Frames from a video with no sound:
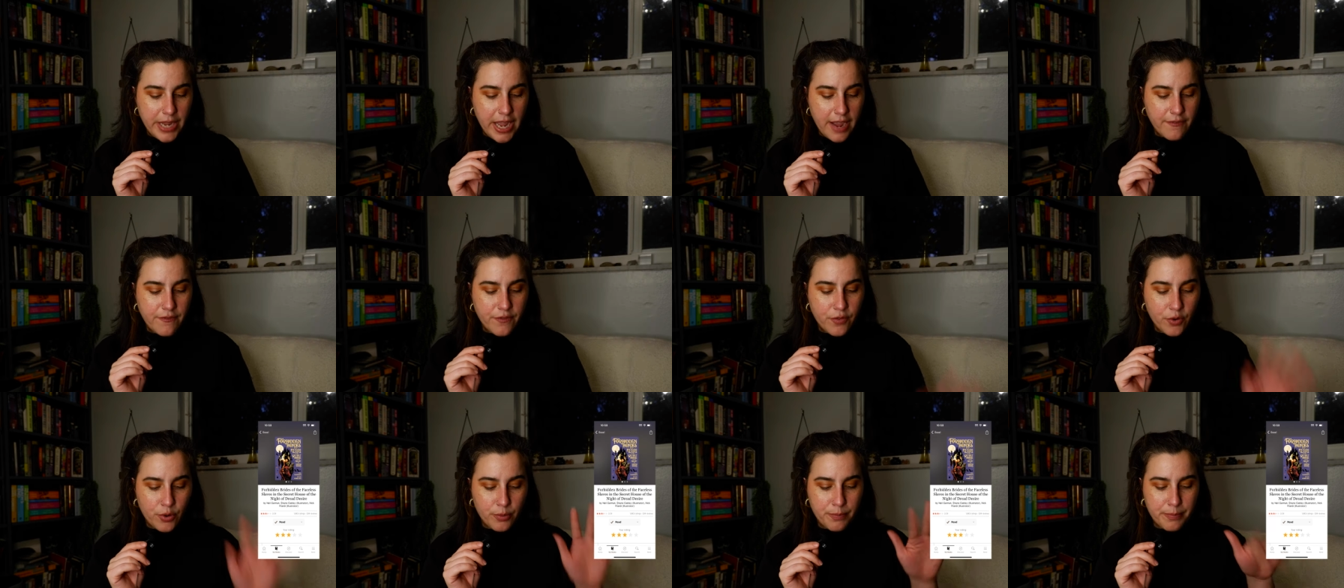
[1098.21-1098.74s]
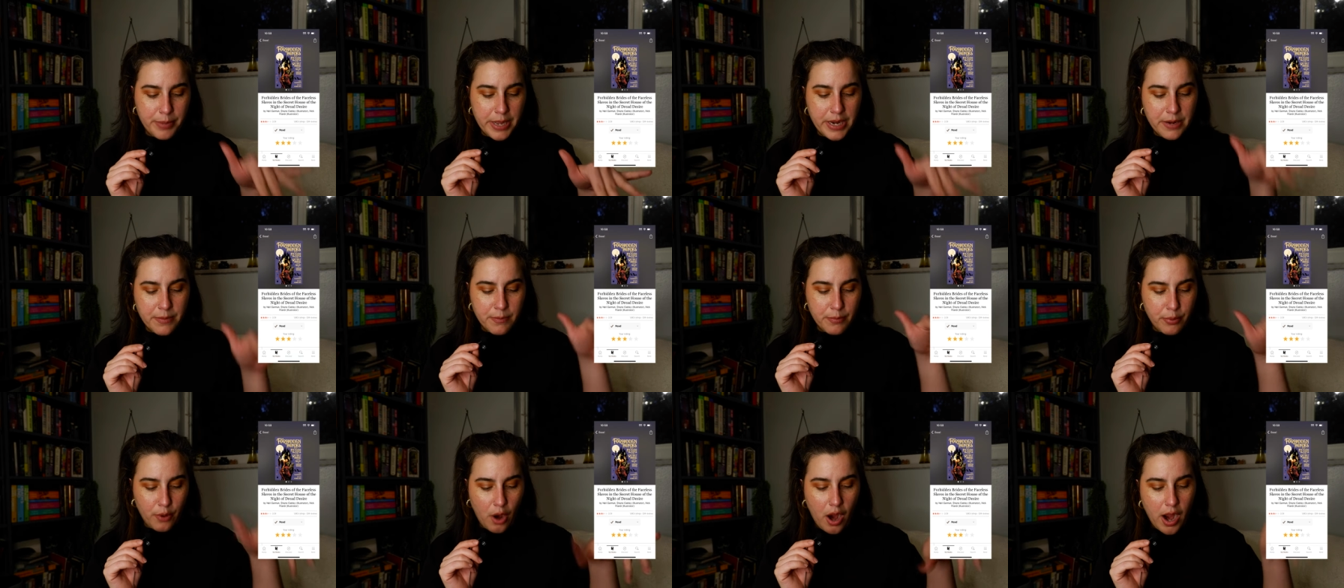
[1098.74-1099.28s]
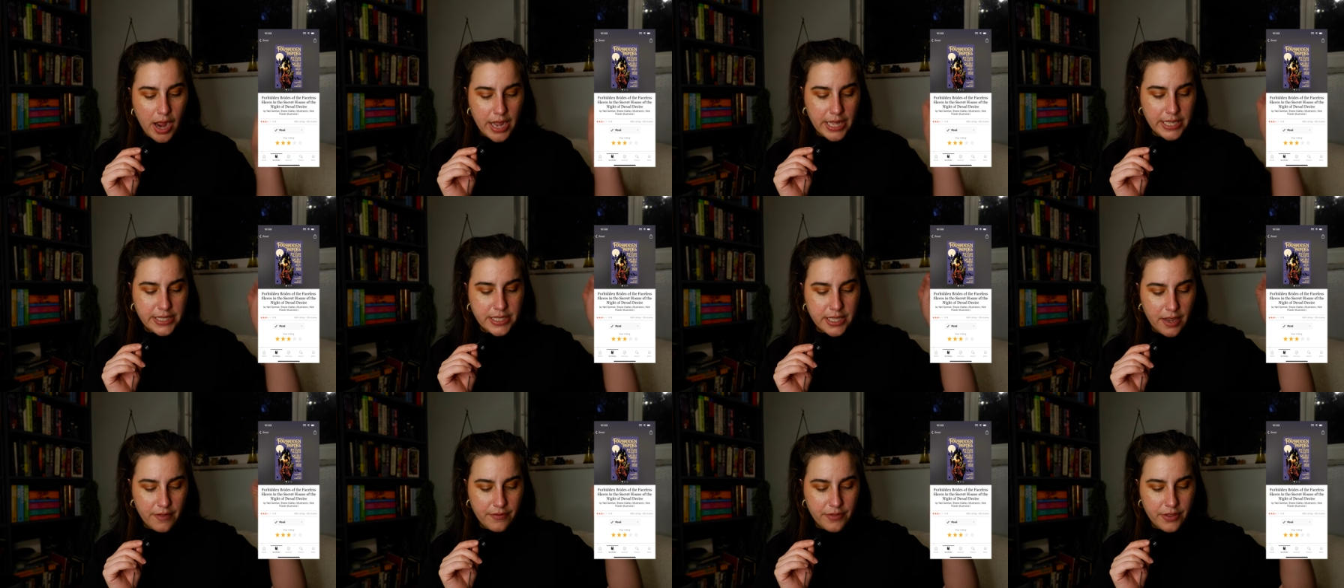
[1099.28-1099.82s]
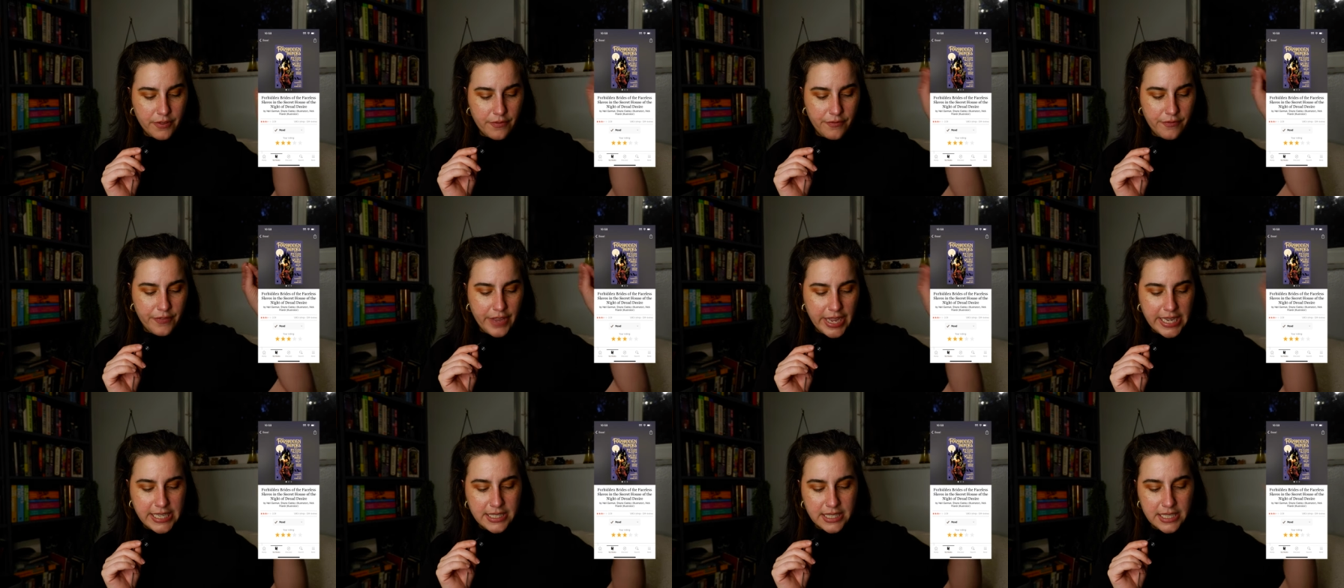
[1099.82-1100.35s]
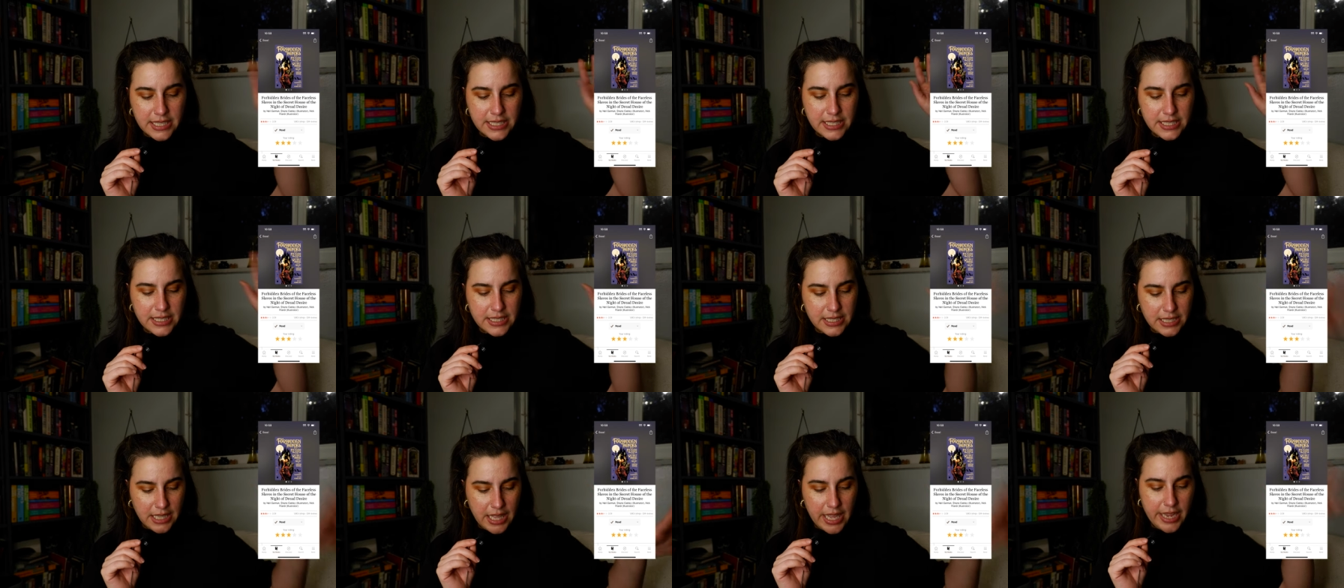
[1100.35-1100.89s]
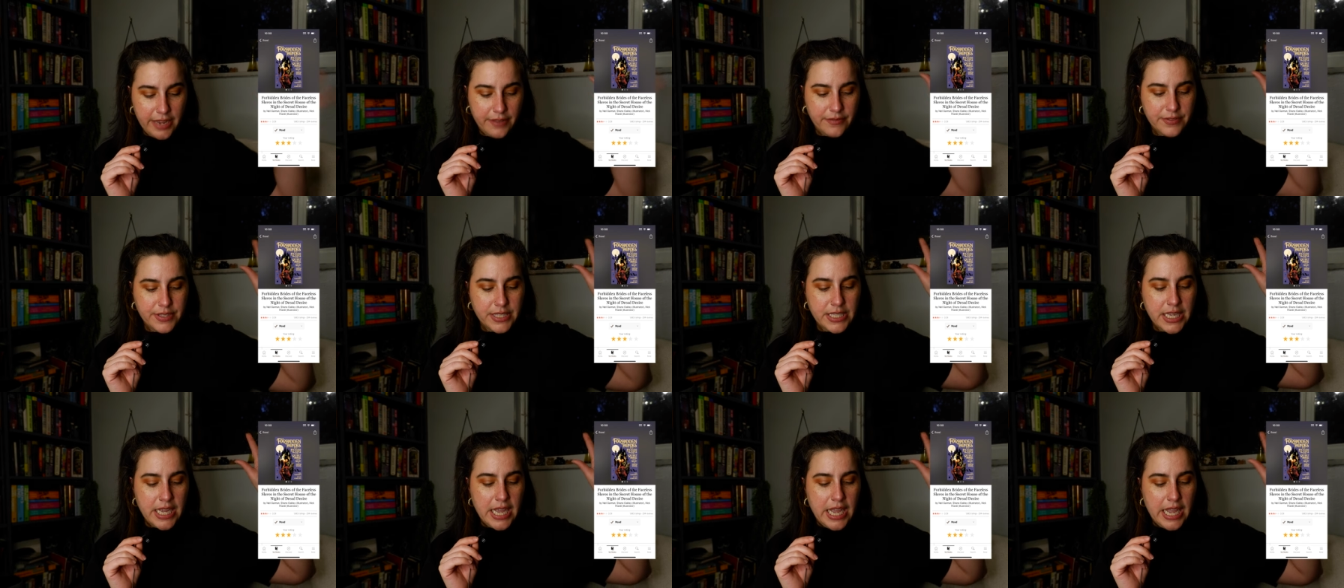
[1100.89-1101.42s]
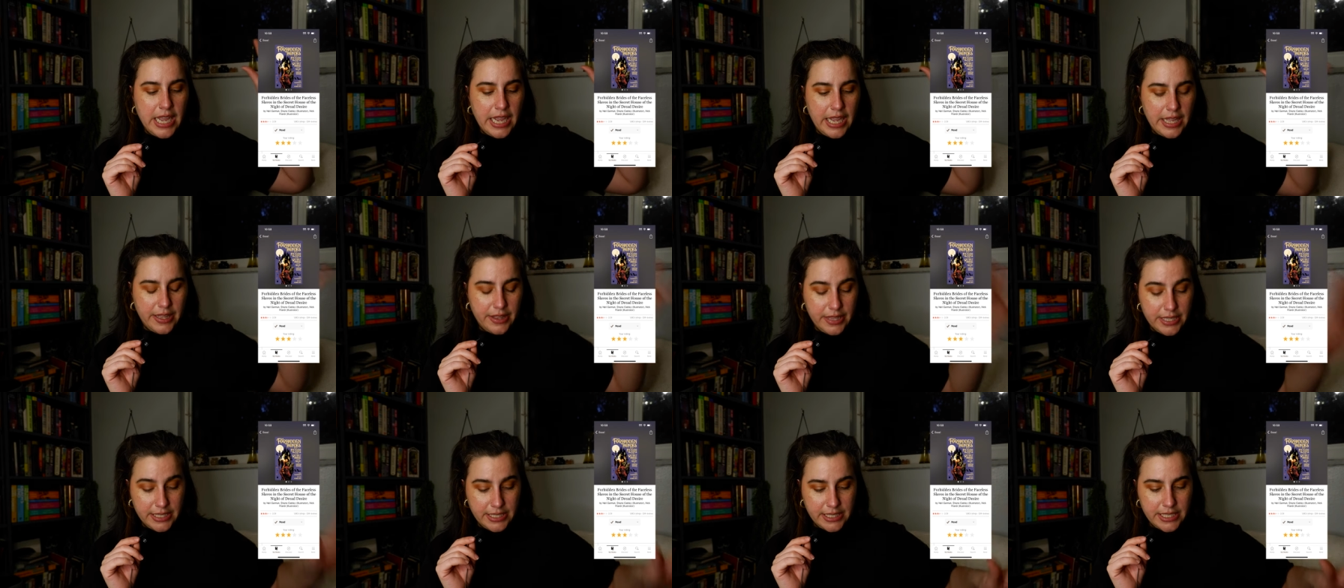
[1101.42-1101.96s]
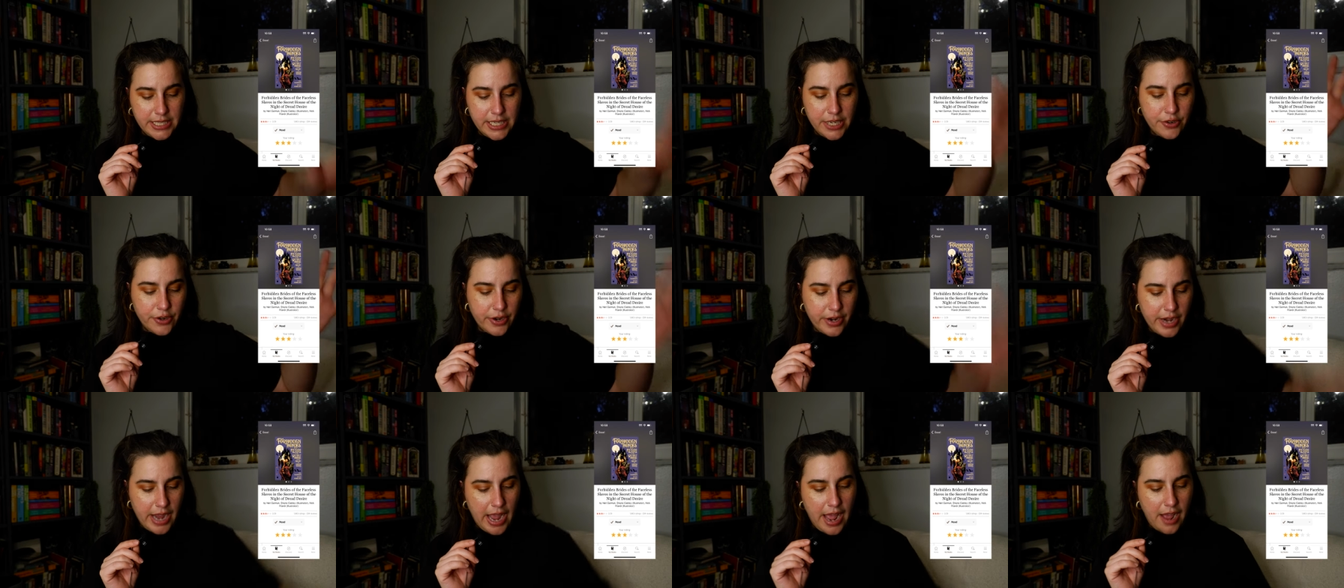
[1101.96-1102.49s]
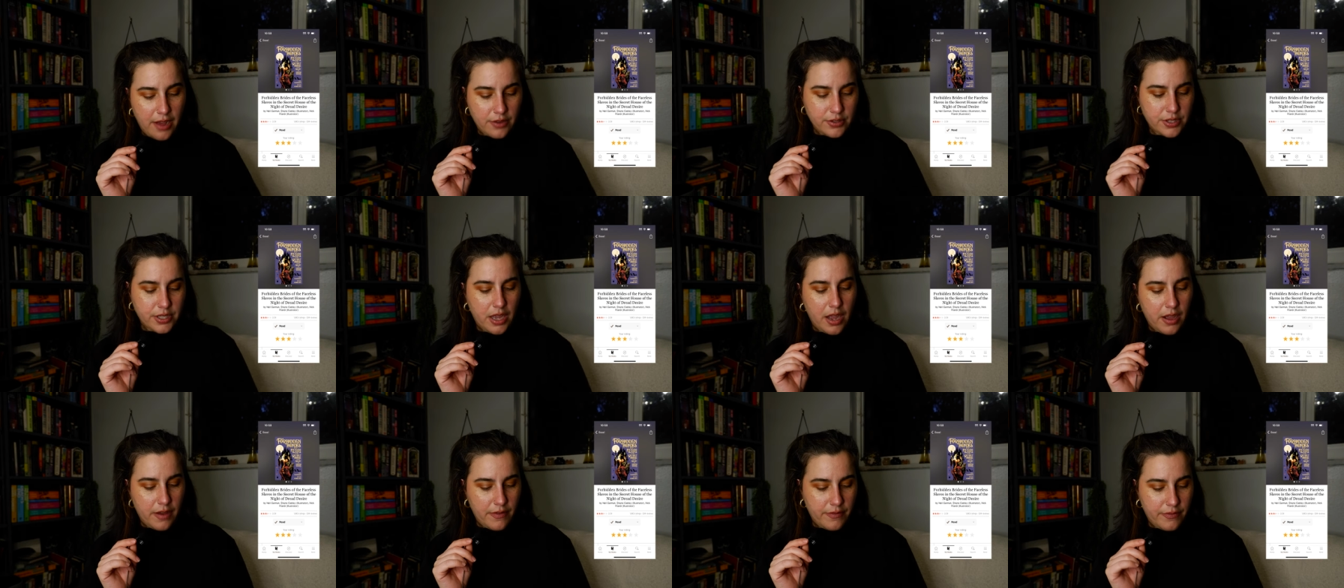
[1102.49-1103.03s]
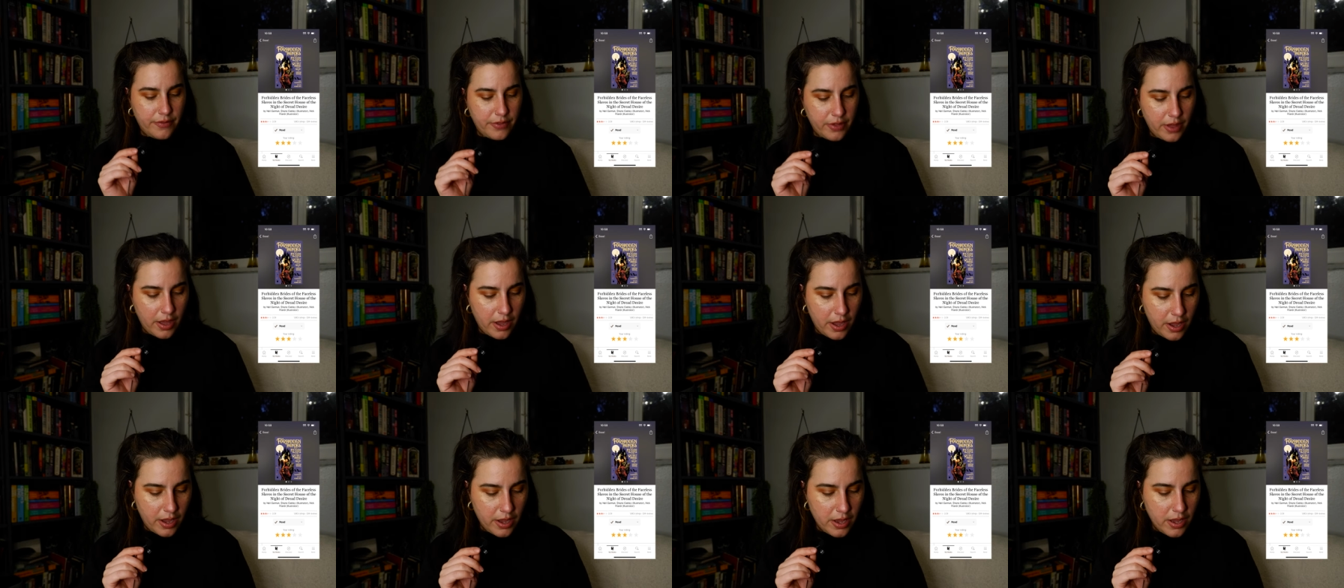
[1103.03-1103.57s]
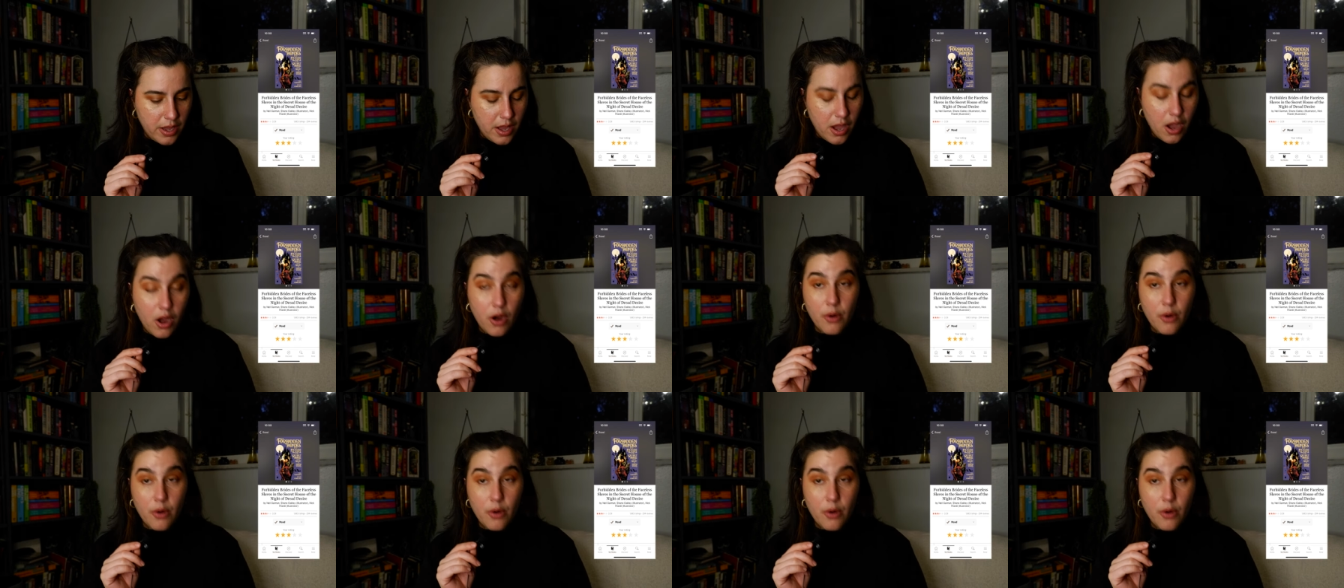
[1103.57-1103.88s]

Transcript: then we have Forbidden Brides of the Faceless Slaves and the Secret House of the...